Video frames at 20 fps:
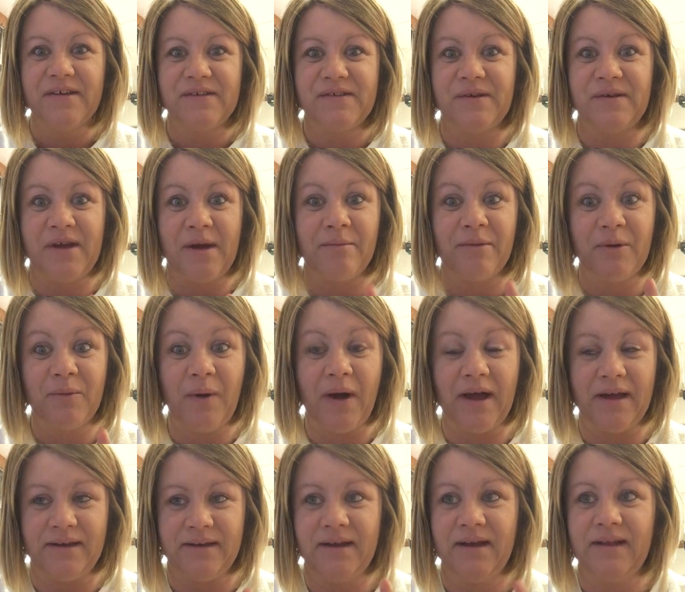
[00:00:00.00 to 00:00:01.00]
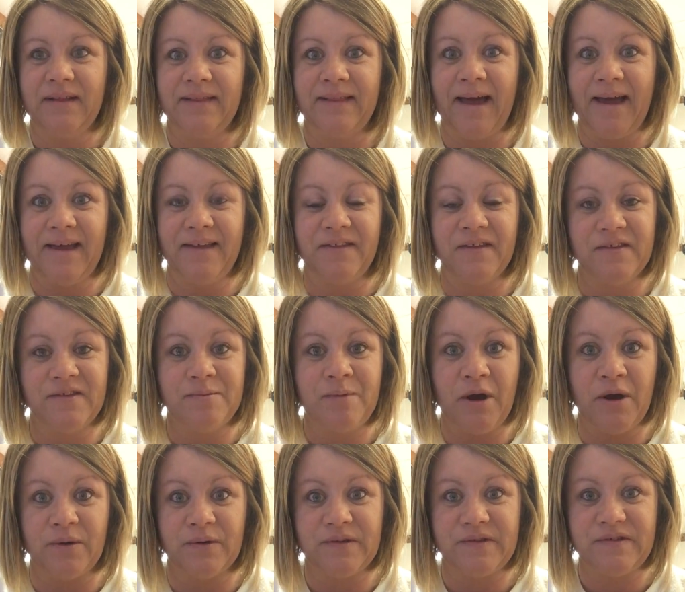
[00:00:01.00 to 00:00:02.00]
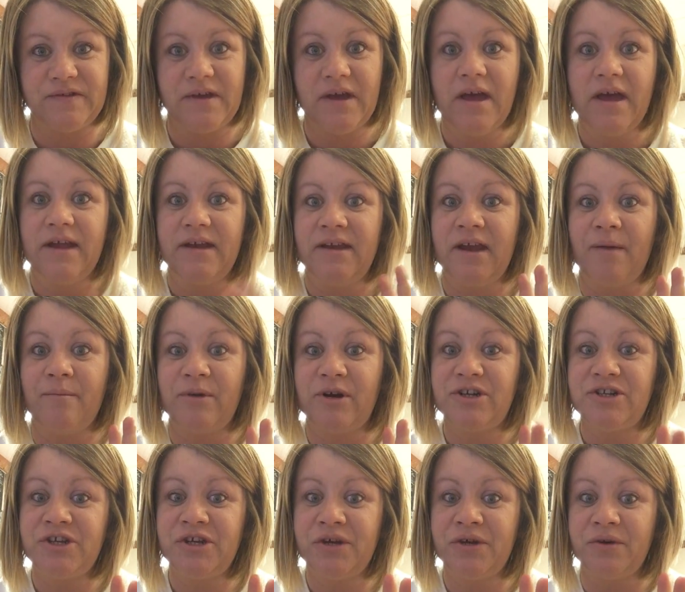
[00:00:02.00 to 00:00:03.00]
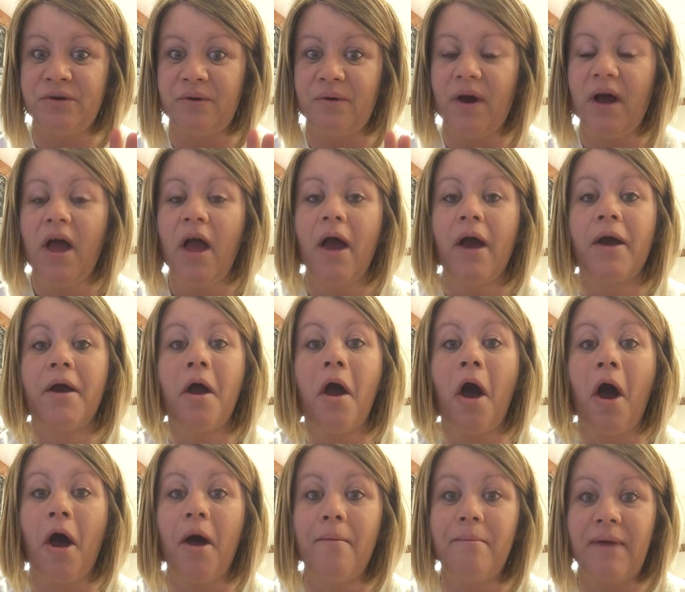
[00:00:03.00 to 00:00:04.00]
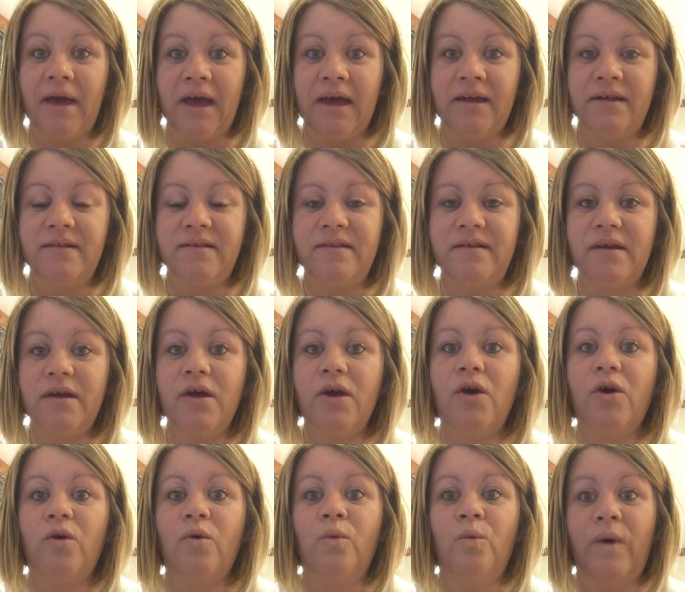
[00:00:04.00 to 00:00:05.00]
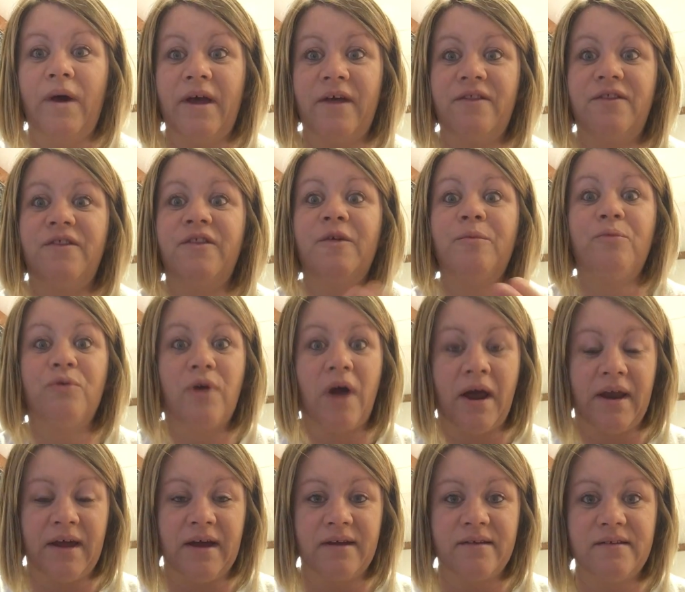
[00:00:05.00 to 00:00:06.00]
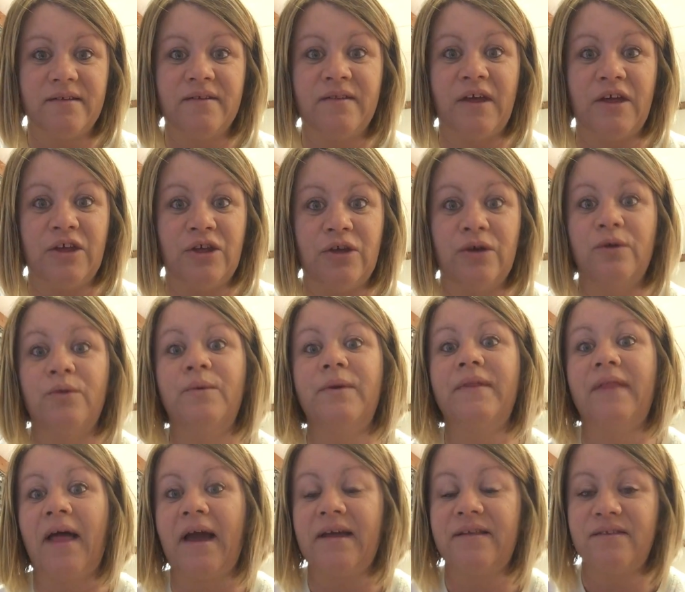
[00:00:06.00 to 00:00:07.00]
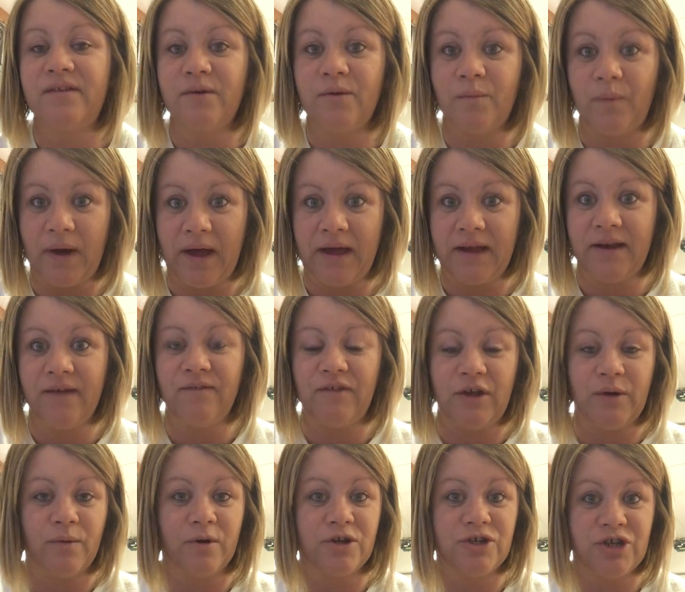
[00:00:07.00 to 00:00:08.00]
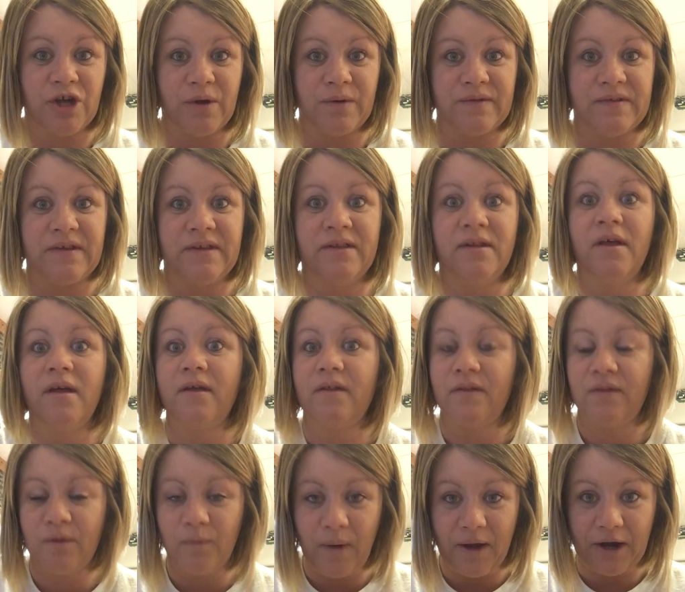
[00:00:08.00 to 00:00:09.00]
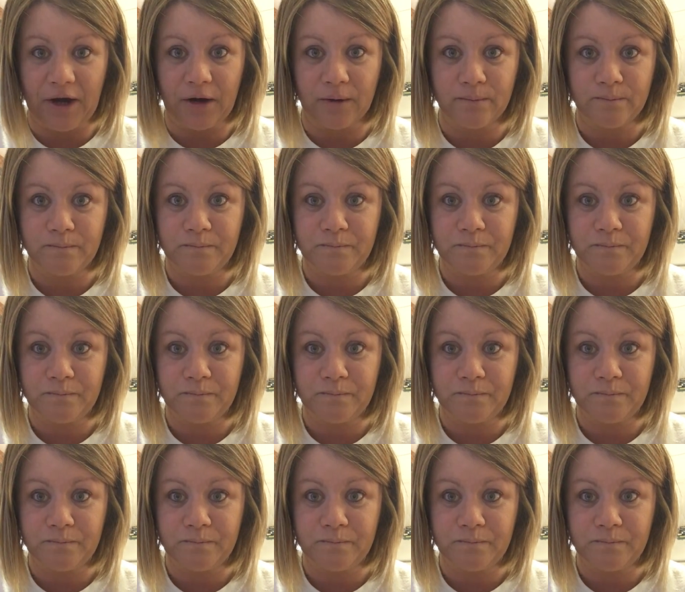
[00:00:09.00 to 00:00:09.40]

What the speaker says: So number 1, like this post. Number 2, comment with the product that you would like to win if you are chosen the winner.